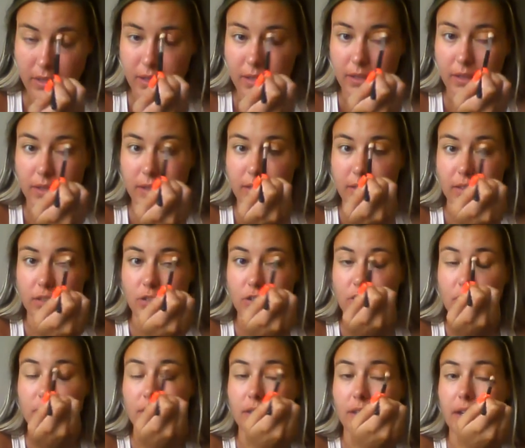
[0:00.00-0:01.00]
this is
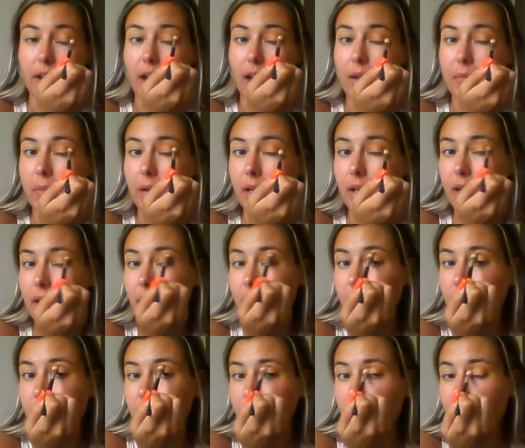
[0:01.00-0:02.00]
just not
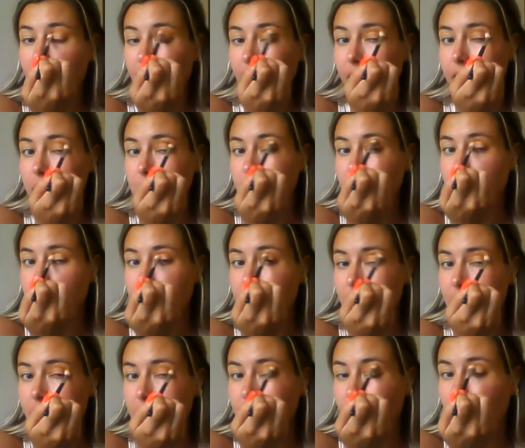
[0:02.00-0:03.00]
my
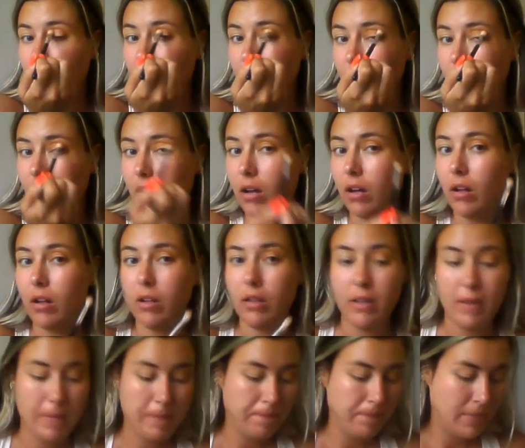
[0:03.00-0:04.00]
expertise at
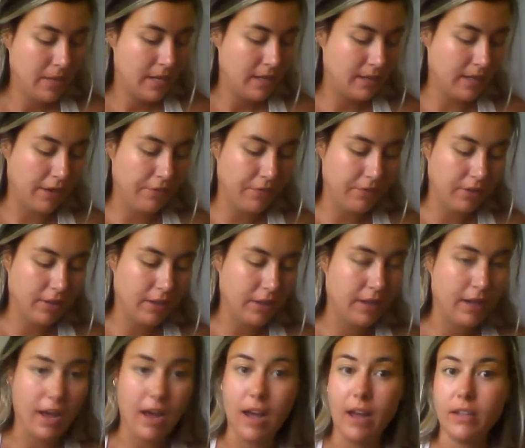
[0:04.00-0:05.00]
all. Definitely
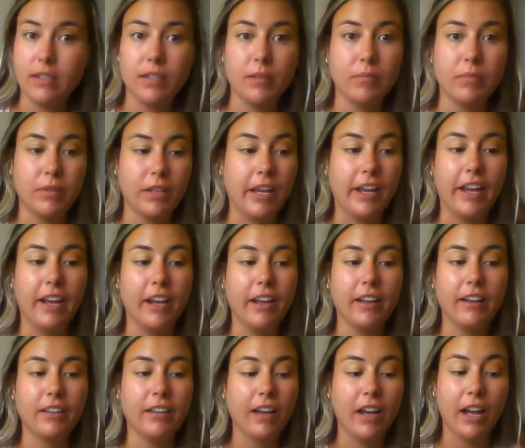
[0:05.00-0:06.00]
not something
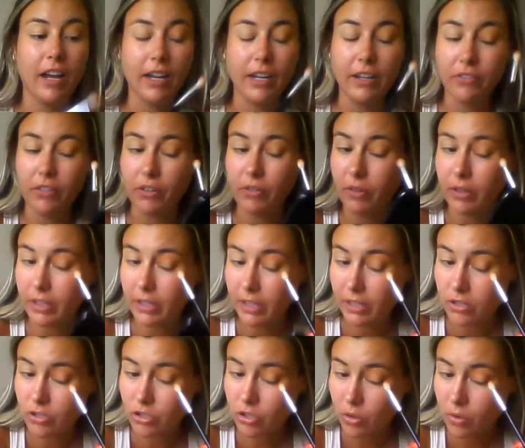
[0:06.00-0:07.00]
I even really
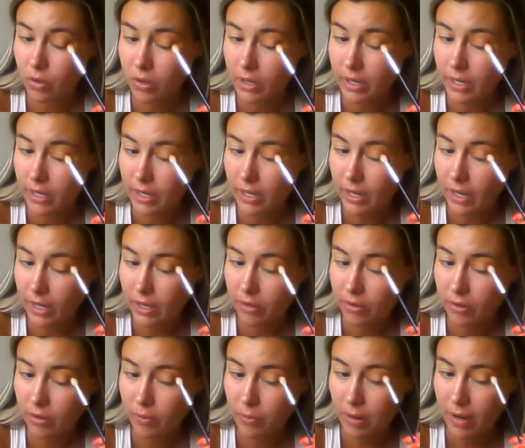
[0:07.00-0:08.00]
enjoy. I
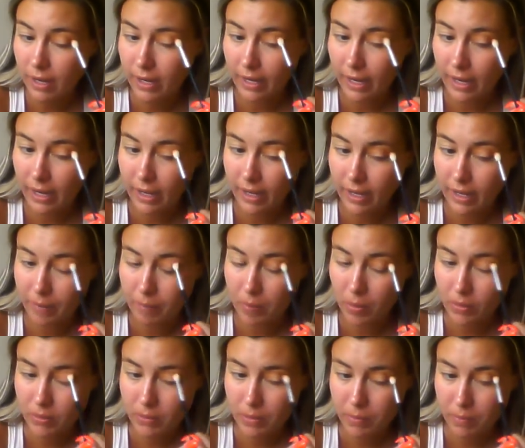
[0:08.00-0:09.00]
don't know why.
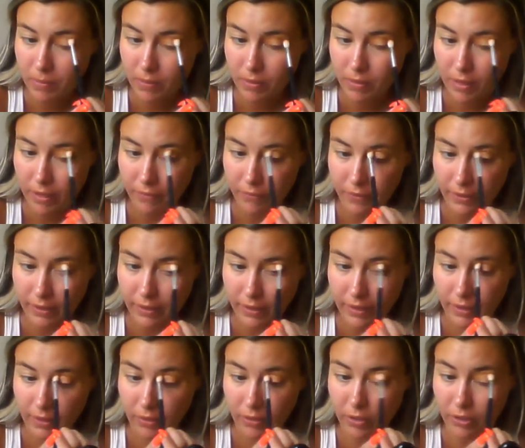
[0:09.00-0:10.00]
Most people, I feel
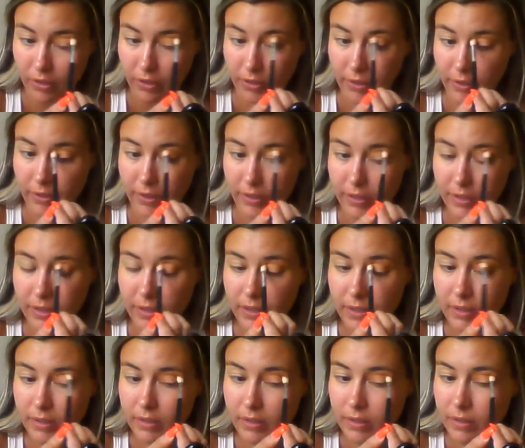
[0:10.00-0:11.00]
like, learn
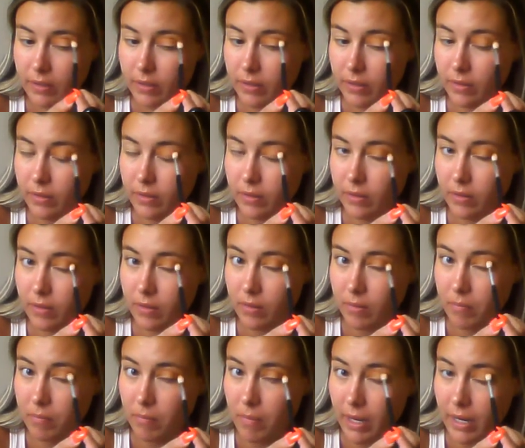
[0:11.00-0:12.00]

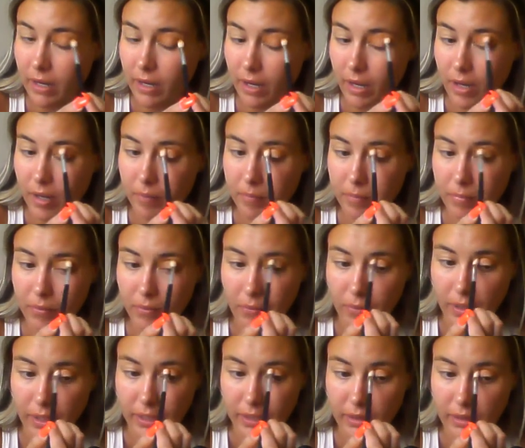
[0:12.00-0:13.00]
makeup
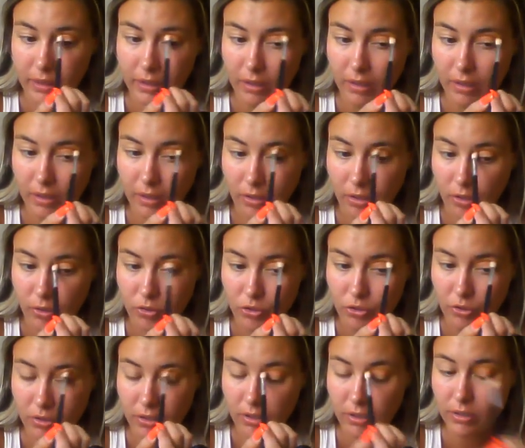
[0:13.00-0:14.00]
with
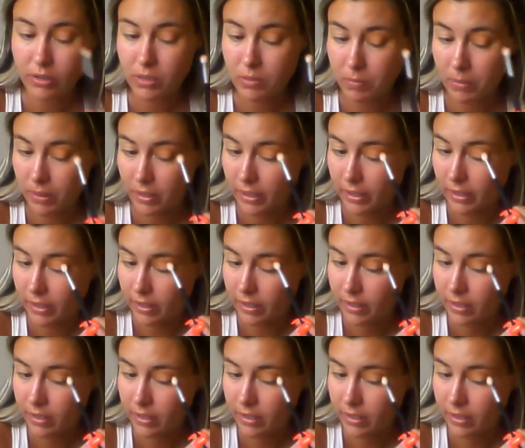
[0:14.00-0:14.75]
neutrals, but I